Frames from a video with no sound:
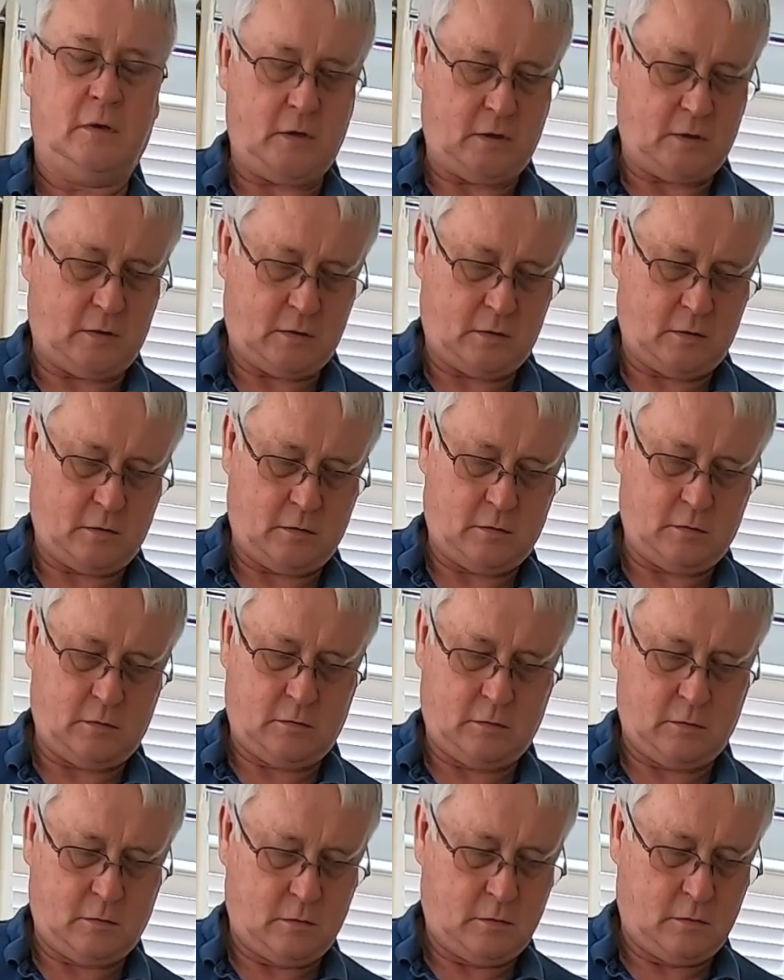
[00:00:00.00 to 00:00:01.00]
Yeah.
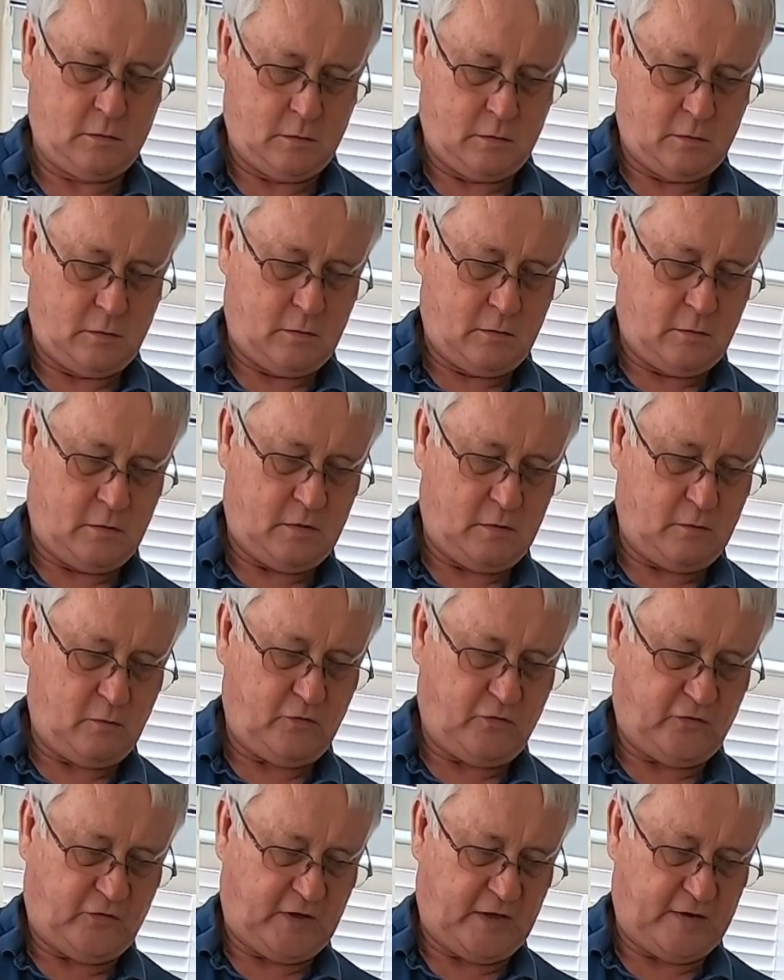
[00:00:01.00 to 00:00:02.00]
And
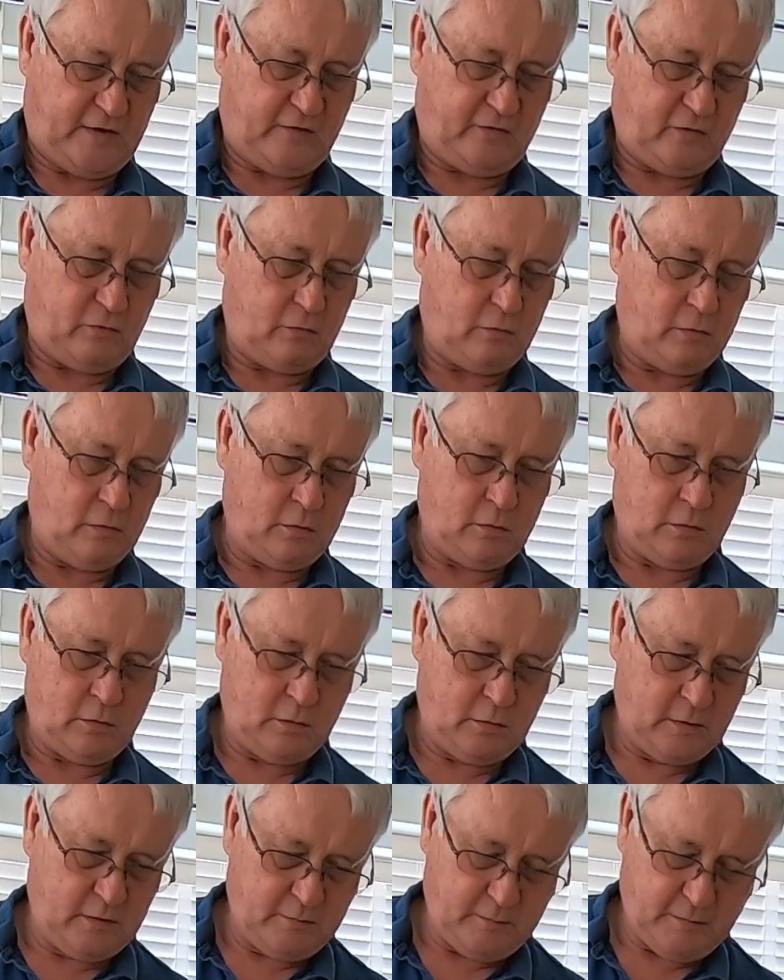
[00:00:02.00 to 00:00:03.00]
we'll just get this all
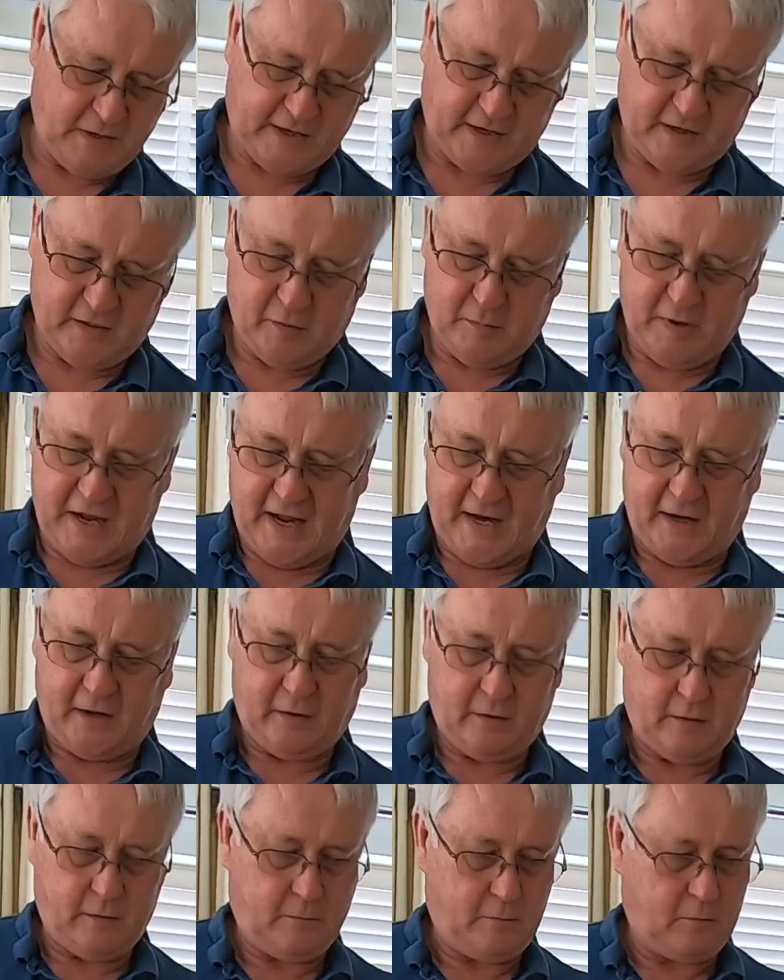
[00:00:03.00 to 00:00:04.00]
back in the bag.
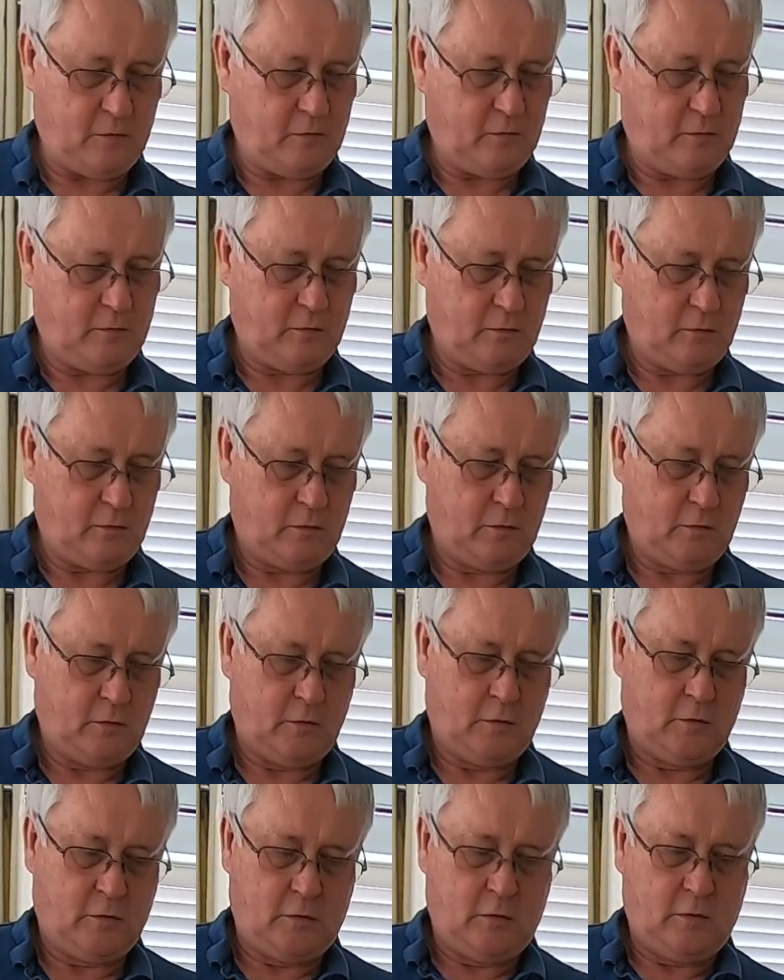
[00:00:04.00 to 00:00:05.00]

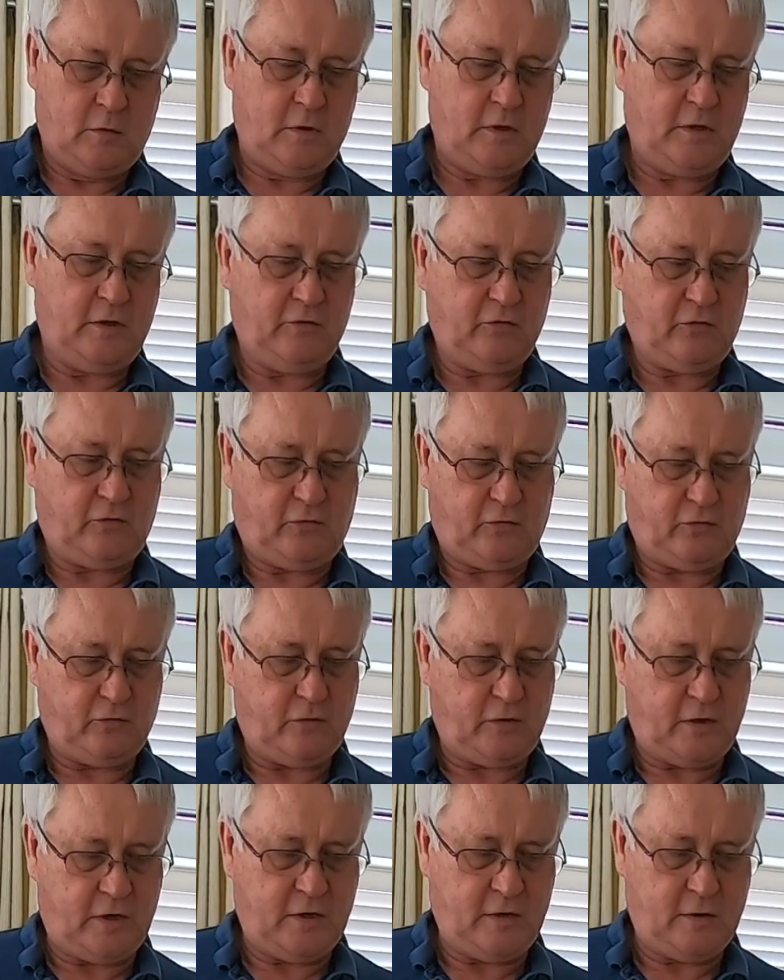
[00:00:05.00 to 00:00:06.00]
You just
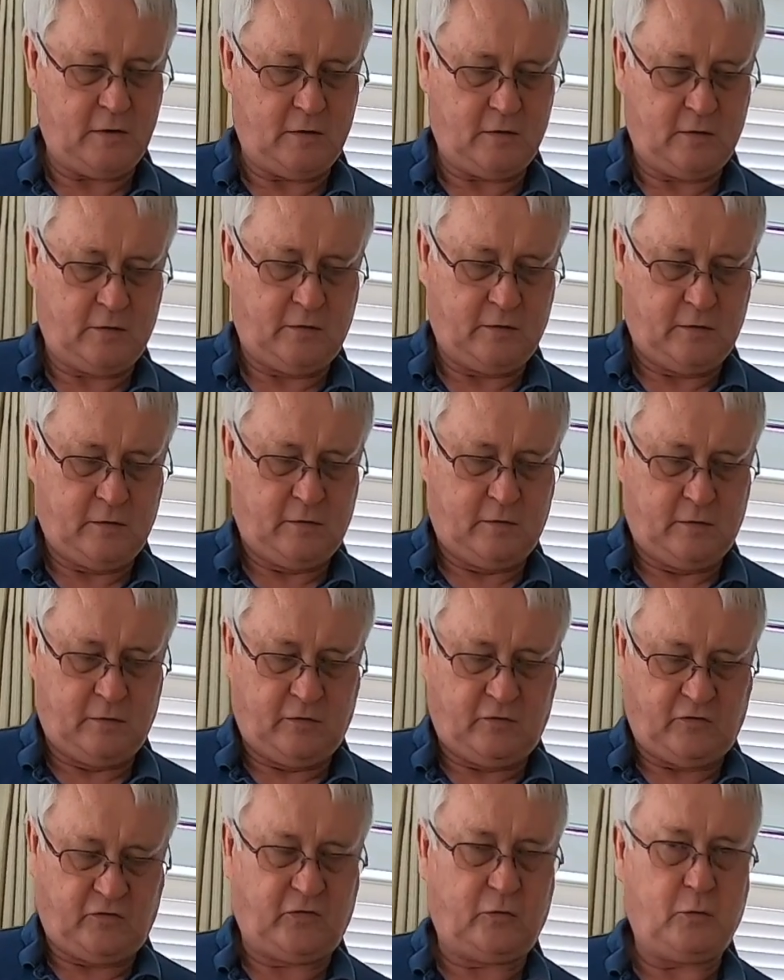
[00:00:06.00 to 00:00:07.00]
sort of
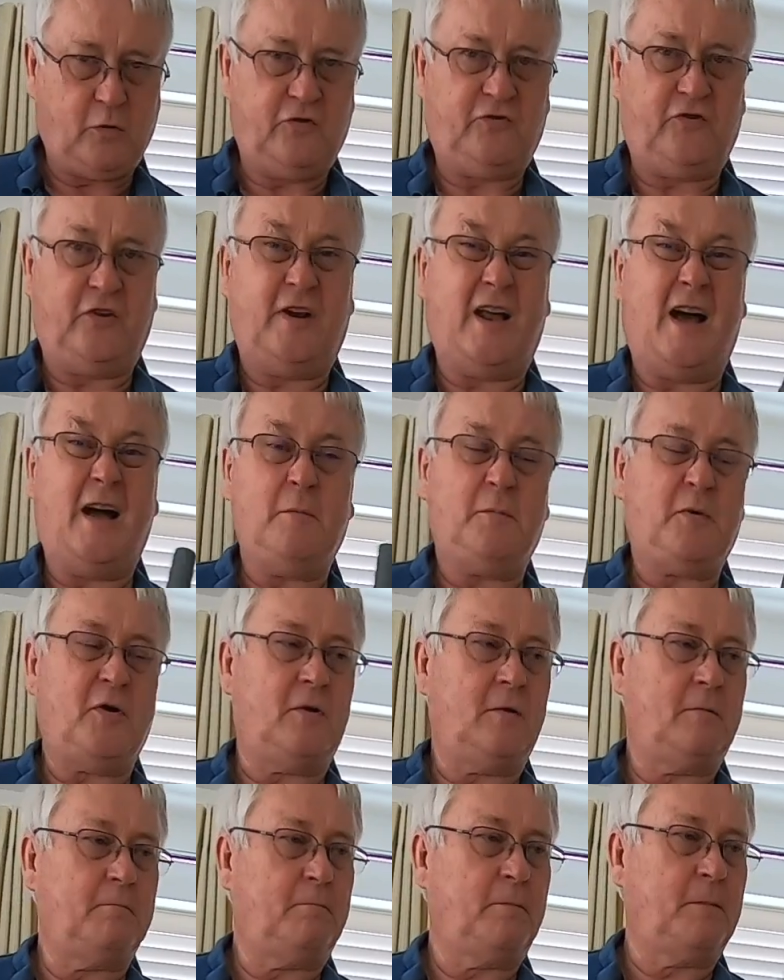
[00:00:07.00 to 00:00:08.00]
squish it up.
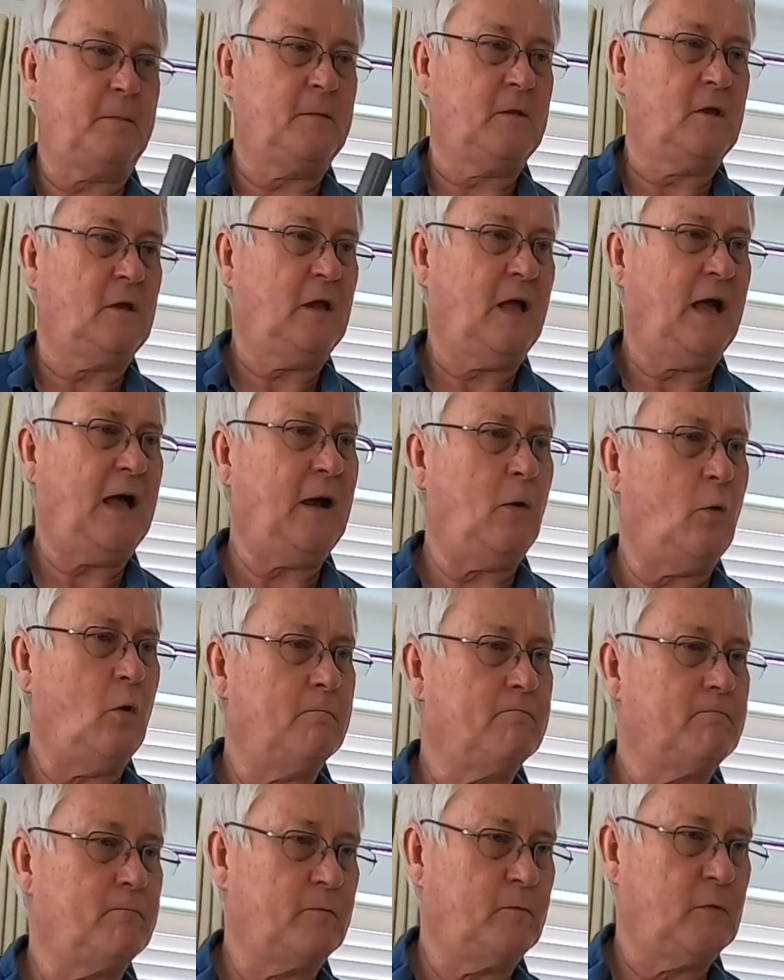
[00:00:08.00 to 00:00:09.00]
Oh,
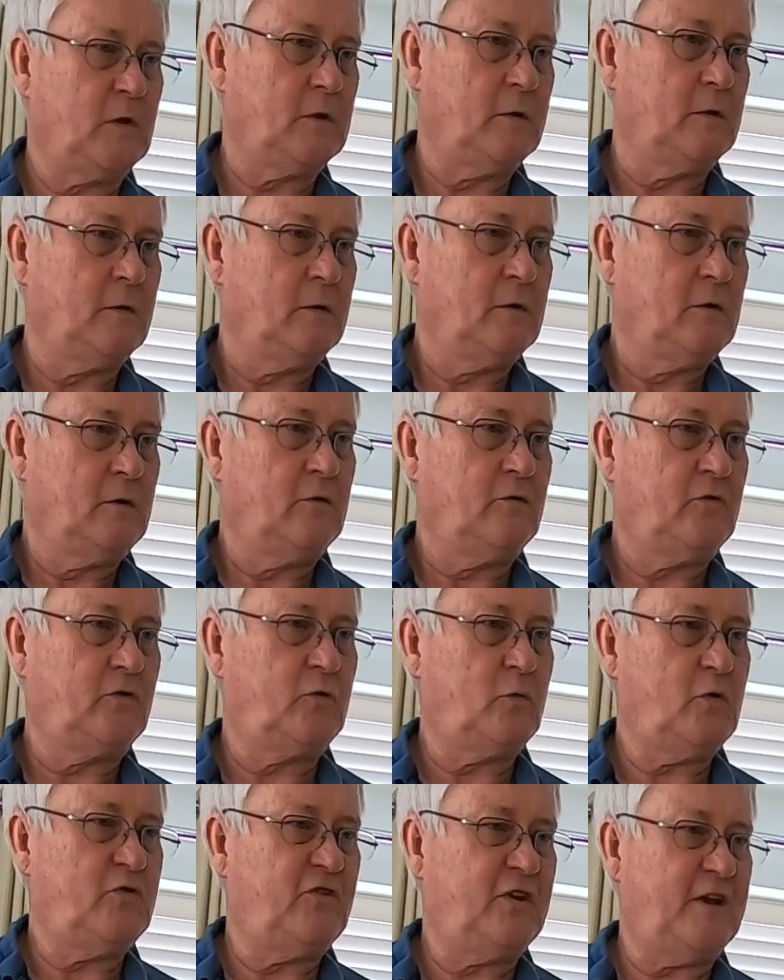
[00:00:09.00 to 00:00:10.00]

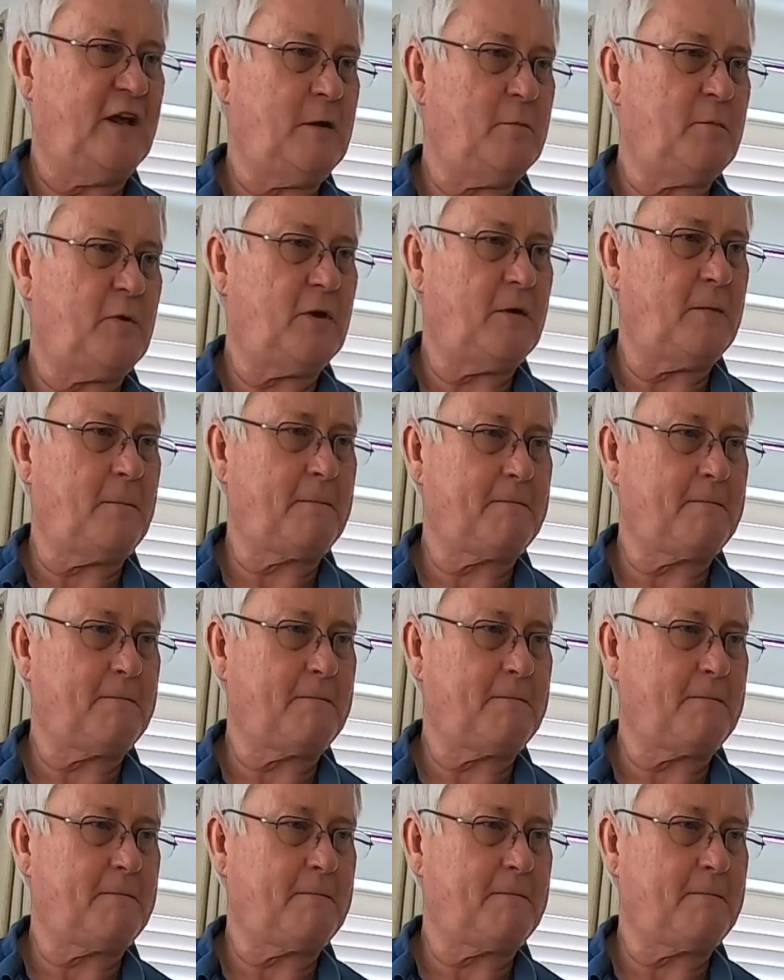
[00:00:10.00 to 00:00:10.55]
squish it up.